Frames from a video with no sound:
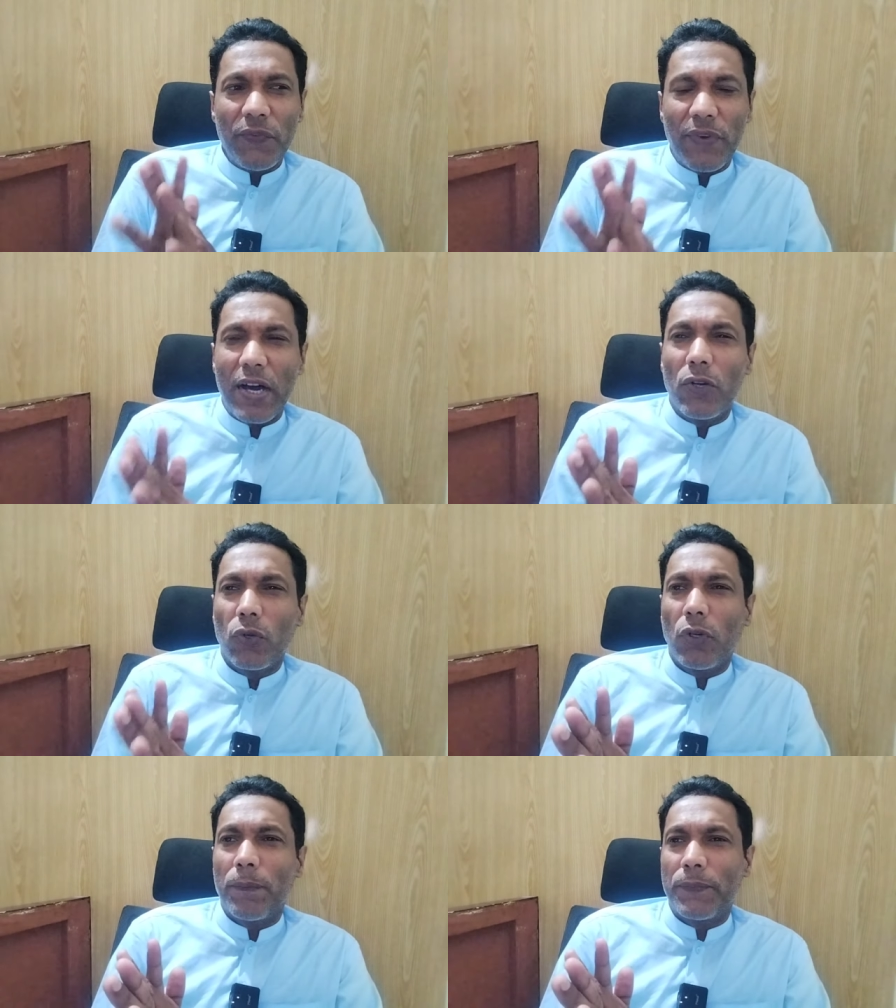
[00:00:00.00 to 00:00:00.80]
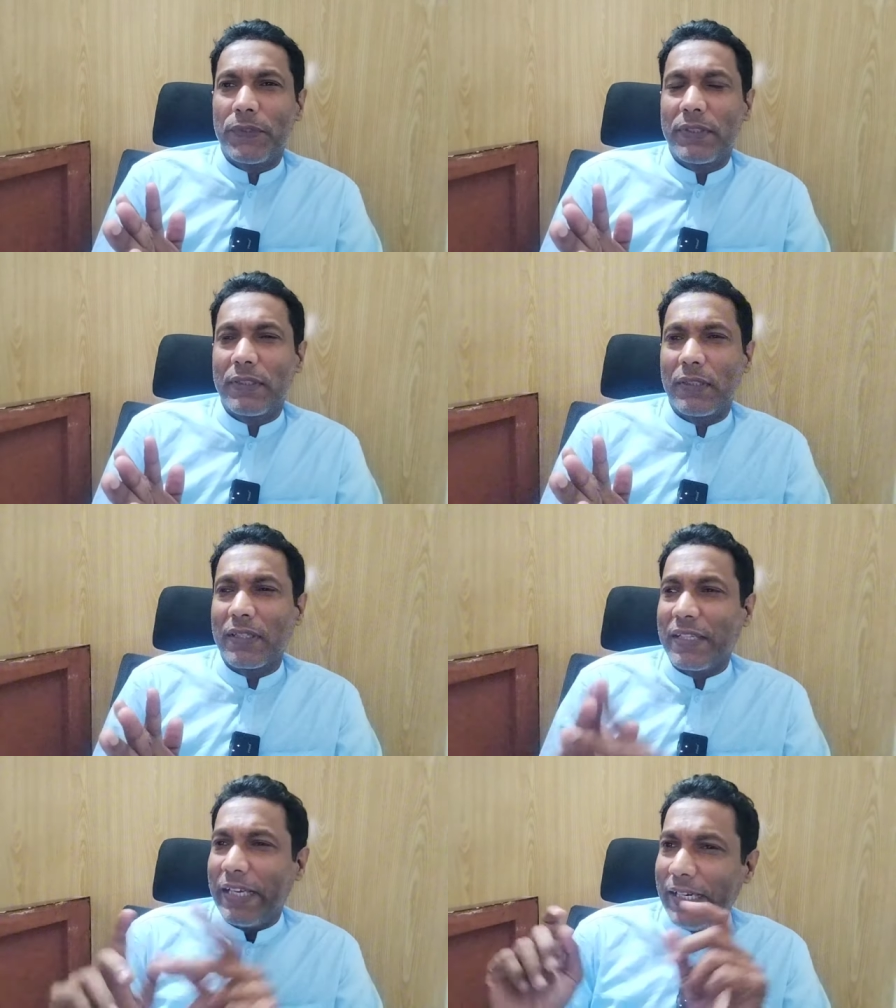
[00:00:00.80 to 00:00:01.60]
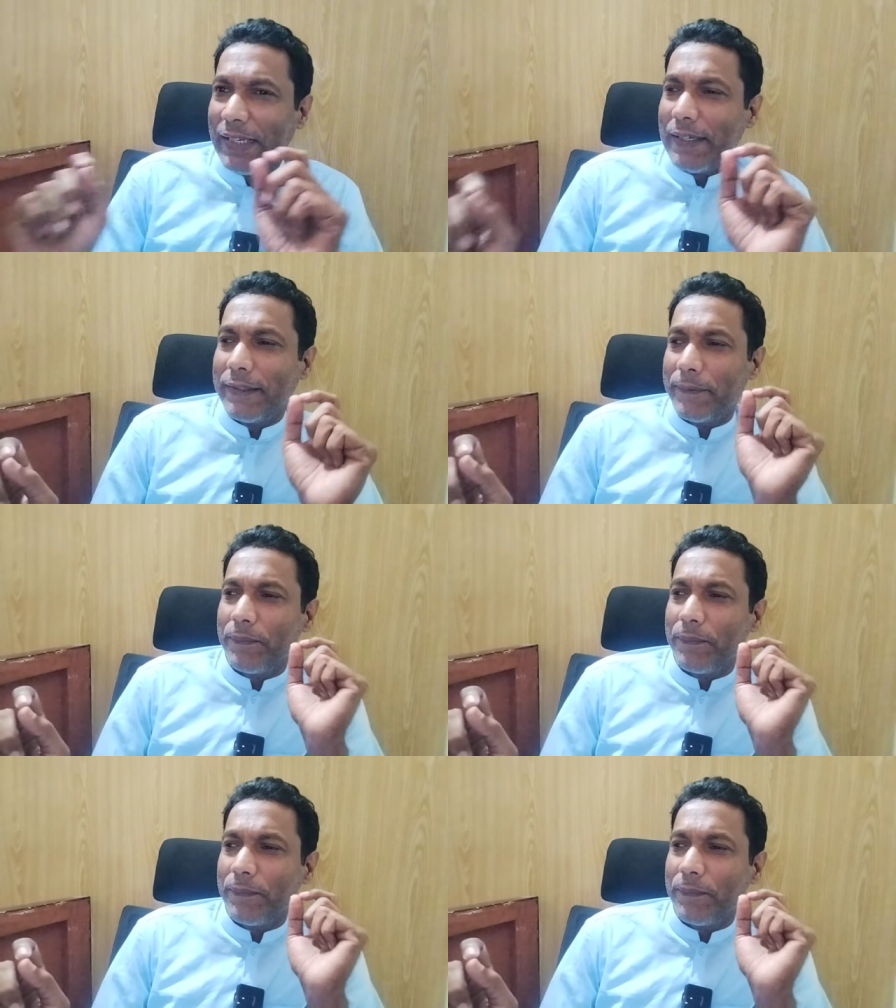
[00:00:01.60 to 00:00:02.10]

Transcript: Fano groups killed